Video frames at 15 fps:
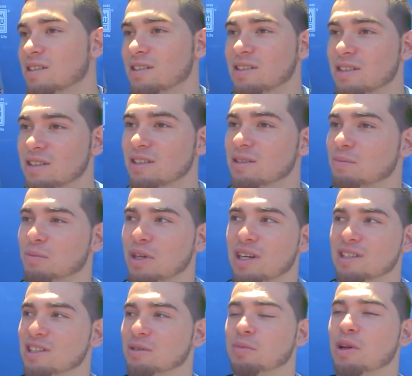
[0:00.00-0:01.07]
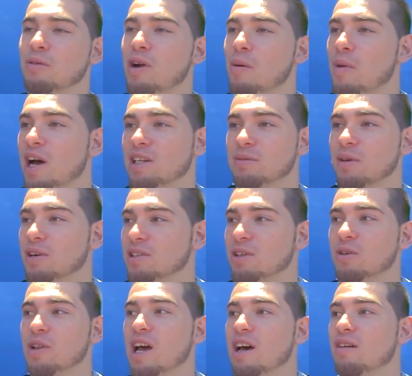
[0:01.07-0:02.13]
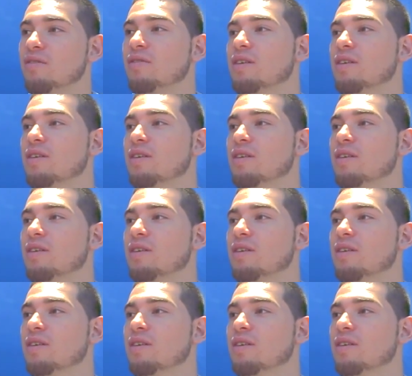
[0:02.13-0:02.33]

just because he's been around basketball his whole life.